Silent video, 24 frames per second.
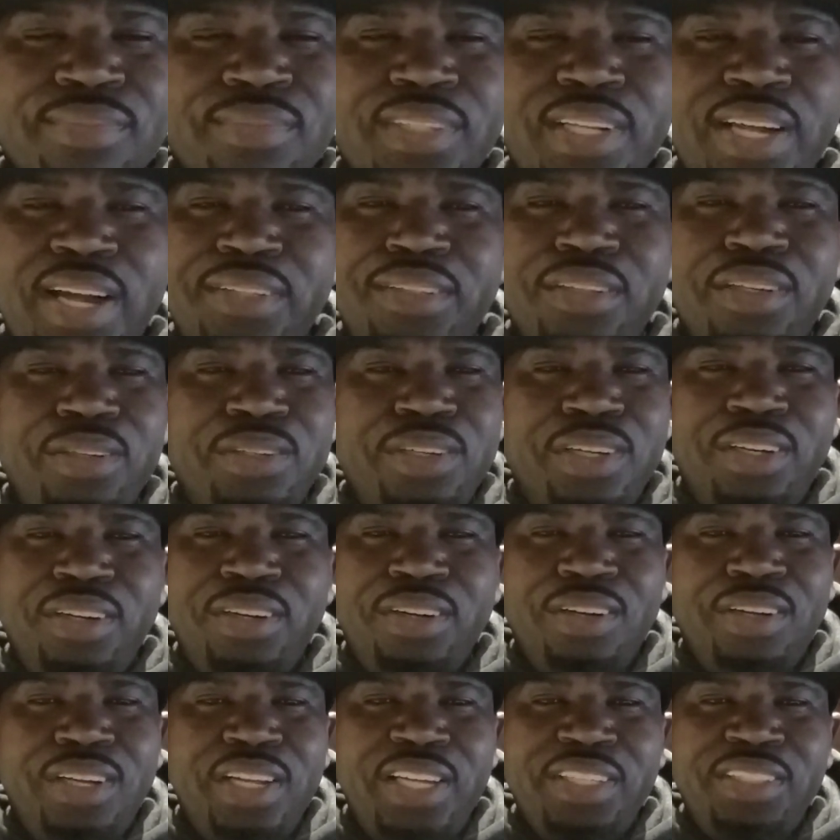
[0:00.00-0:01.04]
I know you're not
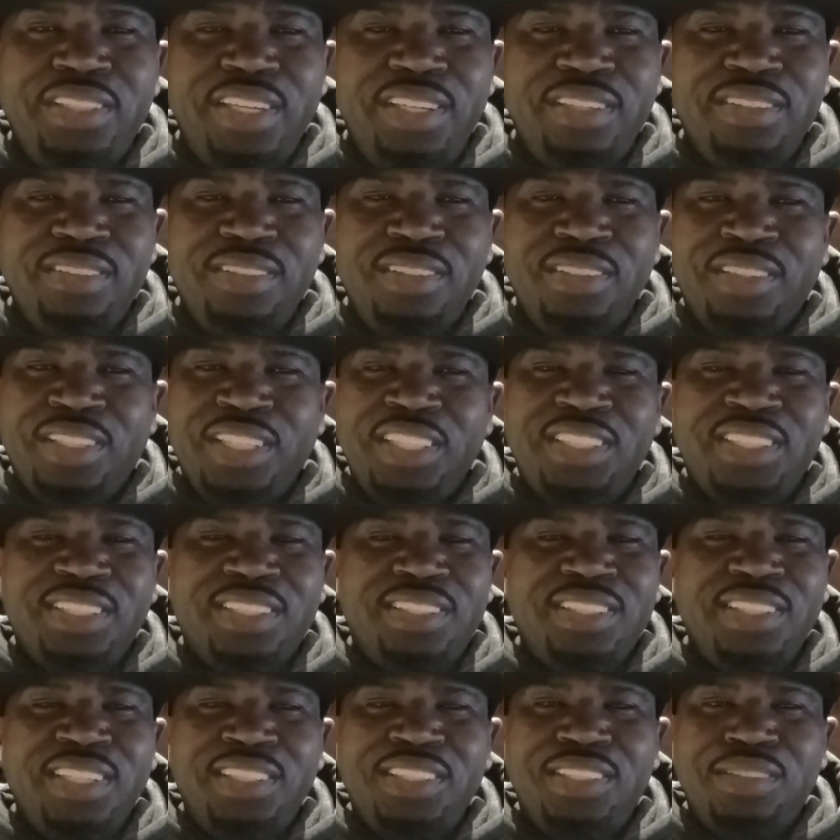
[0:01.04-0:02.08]
gonna like it.
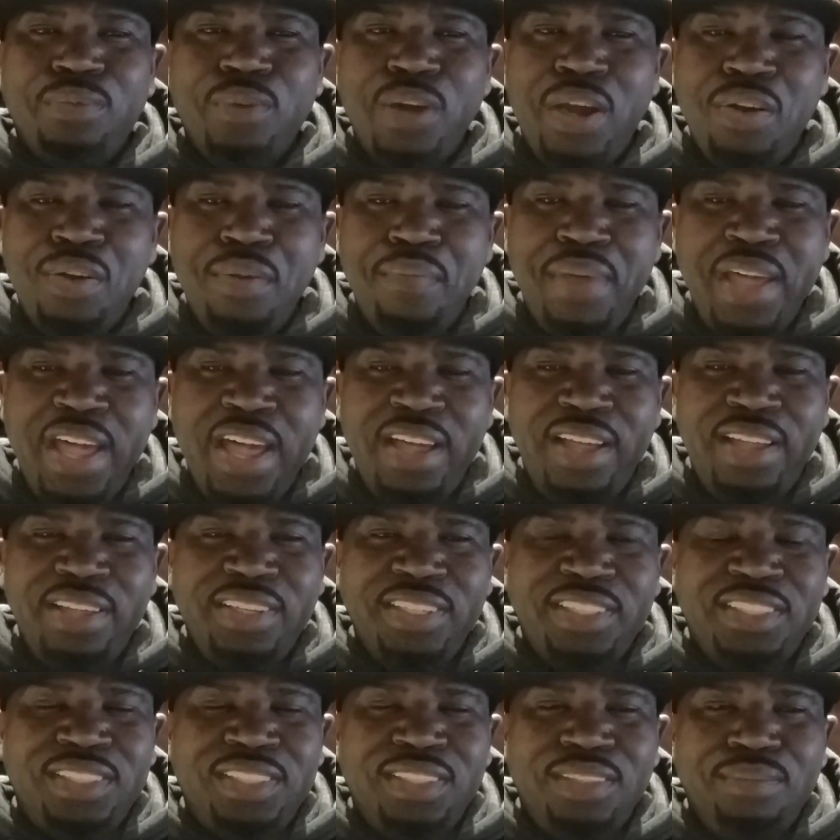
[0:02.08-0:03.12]
This is very
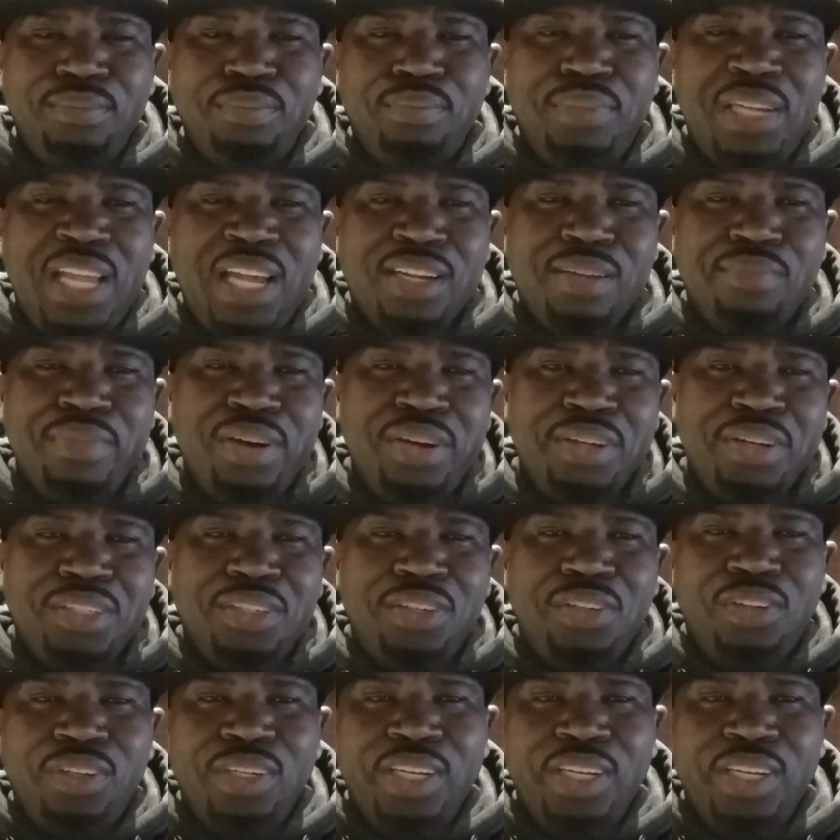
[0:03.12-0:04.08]
bad. It's not black American not gonna